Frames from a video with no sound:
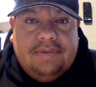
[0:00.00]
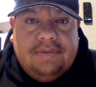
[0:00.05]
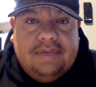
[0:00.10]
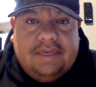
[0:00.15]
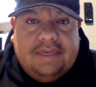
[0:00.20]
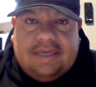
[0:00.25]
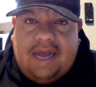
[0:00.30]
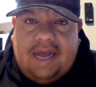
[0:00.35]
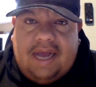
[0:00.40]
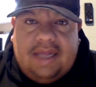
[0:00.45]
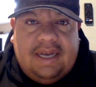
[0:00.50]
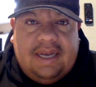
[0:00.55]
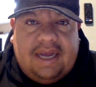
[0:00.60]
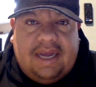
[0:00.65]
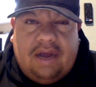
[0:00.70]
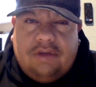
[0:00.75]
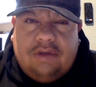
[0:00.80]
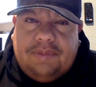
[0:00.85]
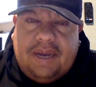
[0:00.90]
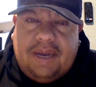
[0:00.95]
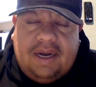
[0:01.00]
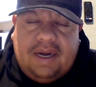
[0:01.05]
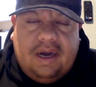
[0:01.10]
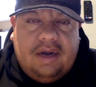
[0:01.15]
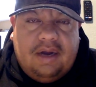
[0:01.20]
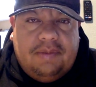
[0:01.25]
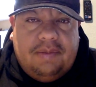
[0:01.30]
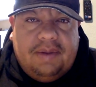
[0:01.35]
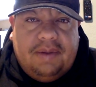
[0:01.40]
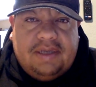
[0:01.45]
it's kind of like I was paying
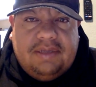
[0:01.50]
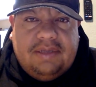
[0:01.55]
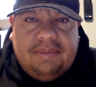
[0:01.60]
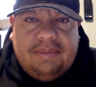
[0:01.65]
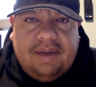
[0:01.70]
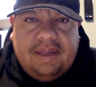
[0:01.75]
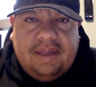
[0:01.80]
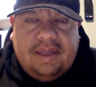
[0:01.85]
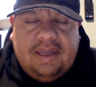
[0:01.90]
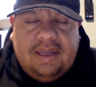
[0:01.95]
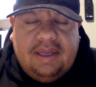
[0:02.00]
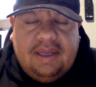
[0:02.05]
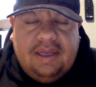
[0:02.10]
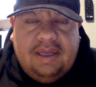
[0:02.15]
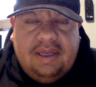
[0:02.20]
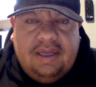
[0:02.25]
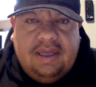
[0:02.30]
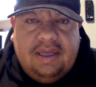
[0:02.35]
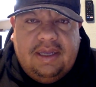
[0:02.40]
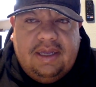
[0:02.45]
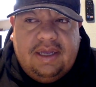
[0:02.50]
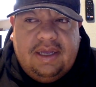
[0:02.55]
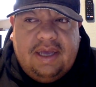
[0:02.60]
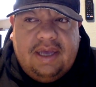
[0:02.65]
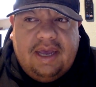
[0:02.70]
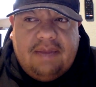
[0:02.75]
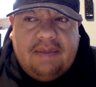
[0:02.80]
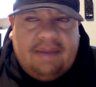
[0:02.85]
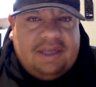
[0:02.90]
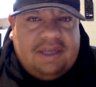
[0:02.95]
$100 a month,
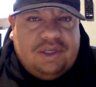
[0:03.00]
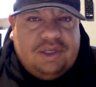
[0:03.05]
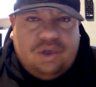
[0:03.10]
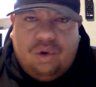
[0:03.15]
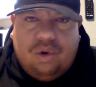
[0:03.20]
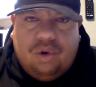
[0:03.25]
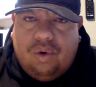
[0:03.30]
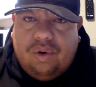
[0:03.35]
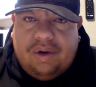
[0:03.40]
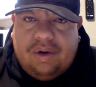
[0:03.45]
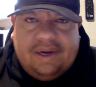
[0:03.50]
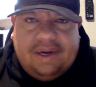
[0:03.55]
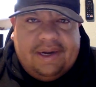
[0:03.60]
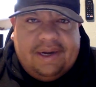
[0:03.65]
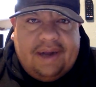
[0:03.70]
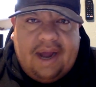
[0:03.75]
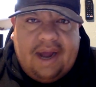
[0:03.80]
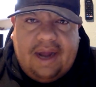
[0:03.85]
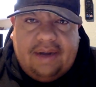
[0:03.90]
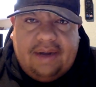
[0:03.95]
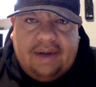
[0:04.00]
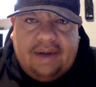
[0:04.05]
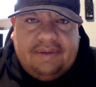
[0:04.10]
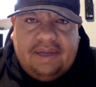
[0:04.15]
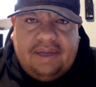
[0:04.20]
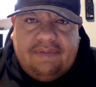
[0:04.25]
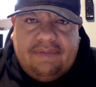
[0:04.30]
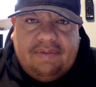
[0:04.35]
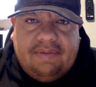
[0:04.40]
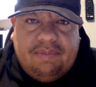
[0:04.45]
and my score did not
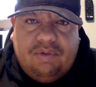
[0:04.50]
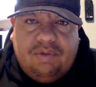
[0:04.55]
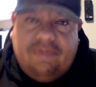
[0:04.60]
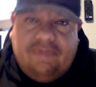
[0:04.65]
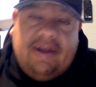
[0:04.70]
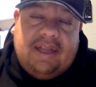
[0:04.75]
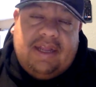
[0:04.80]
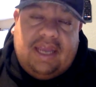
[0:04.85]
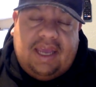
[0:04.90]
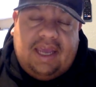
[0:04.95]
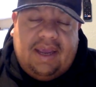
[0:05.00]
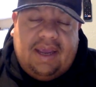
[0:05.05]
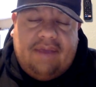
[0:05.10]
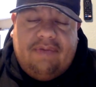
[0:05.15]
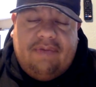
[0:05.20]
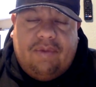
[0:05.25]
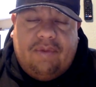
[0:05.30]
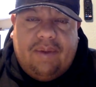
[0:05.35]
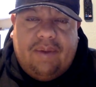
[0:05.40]
even move. I think it even